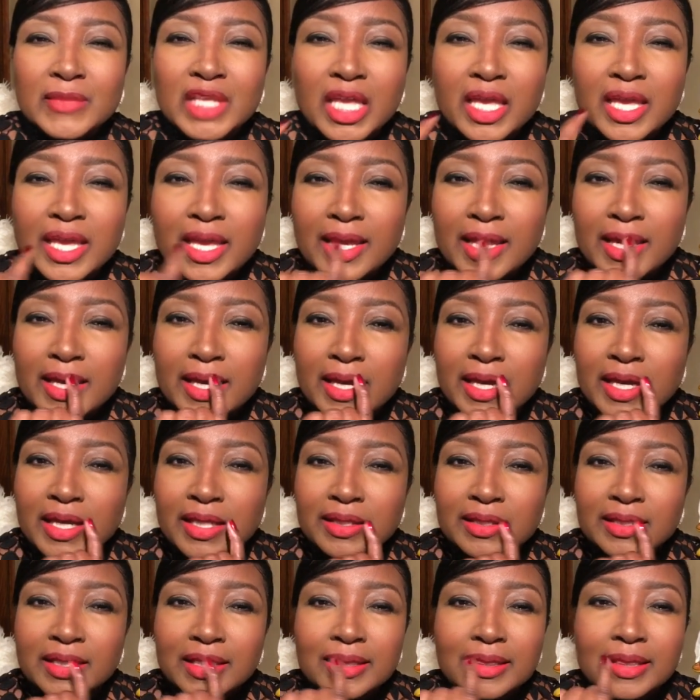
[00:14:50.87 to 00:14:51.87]

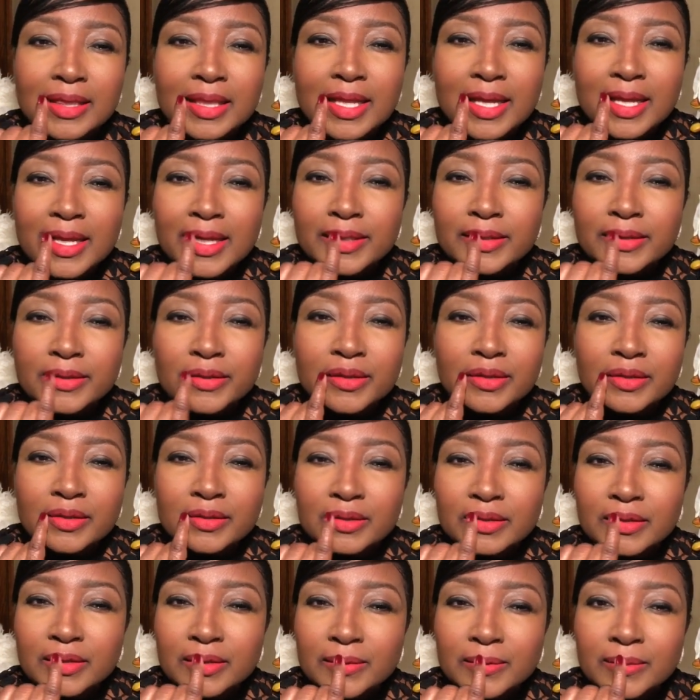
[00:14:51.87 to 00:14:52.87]
And the liner
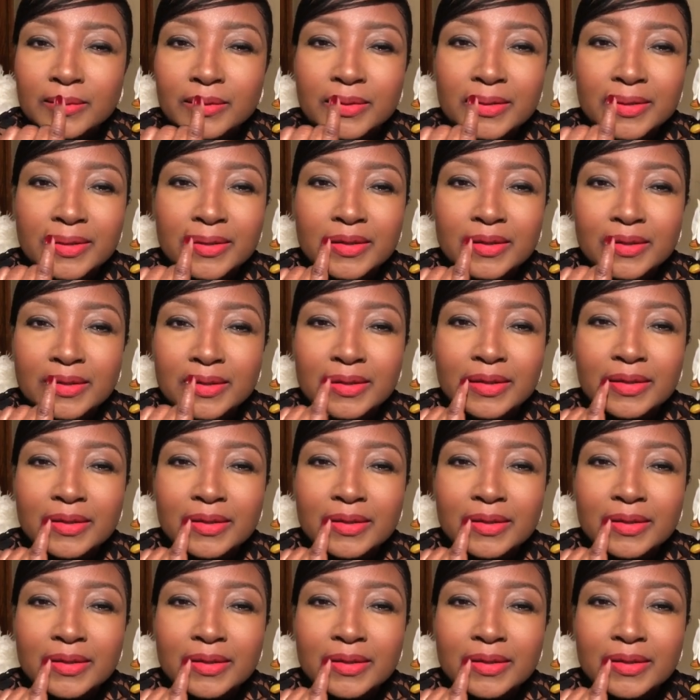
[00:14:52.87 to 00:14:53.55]
will,